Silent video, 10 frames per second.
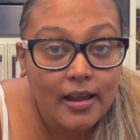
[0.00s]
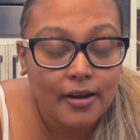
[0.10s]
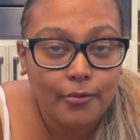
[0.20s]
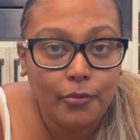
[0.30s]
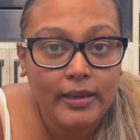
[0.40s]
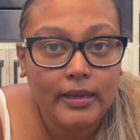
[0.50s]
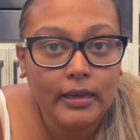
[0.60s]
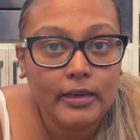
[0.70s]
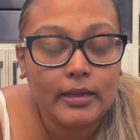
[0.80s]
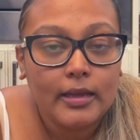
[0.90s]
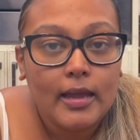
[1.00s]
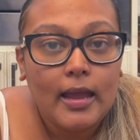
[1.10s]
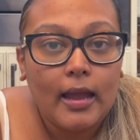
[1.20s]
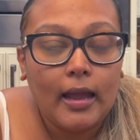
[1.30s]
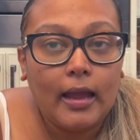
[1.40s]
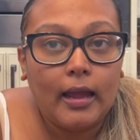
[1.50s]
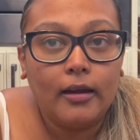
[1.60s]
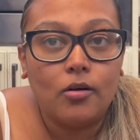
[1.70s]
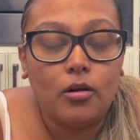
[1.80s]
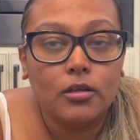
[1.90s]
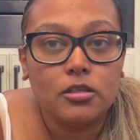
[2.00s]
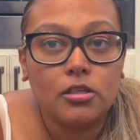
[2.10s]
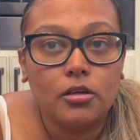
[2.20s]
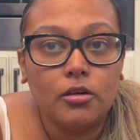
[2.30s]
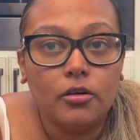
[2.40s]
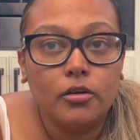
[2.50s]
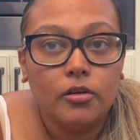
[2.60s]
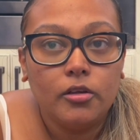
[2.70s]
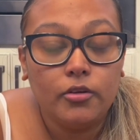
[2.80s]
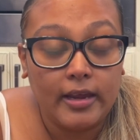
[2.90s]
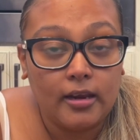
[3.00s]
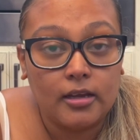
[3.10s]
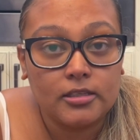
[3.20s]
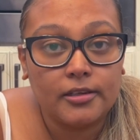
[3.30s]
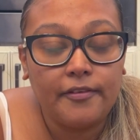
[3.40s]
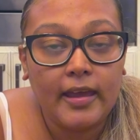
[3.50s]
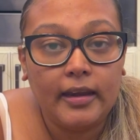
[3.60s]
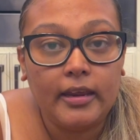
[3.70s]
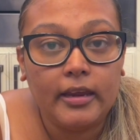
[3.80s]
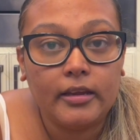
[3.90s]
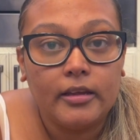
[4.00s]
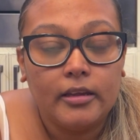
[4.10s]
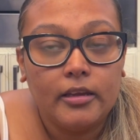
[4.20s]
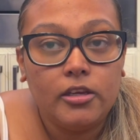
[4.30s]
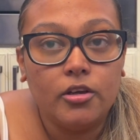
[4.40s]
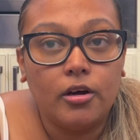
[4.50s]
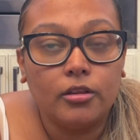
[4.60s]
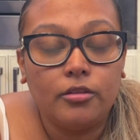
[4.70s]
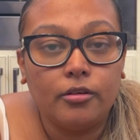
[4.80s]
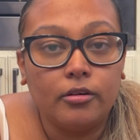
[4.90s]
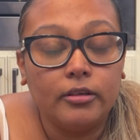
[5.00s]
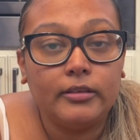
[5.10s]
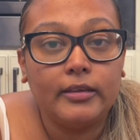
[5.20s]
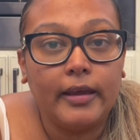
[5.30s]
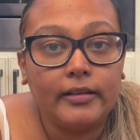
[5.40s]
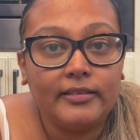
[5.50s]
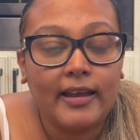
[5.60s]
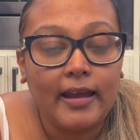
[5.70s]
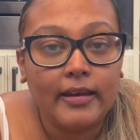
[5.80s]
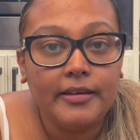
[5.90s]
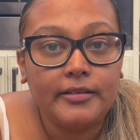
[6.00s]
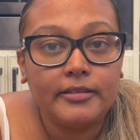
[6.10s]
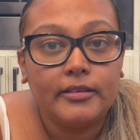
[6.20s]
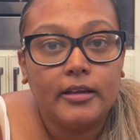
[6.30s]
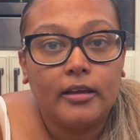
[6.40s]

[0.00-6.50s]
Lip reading: and weak, and also you get lots of headache, your throat get tight,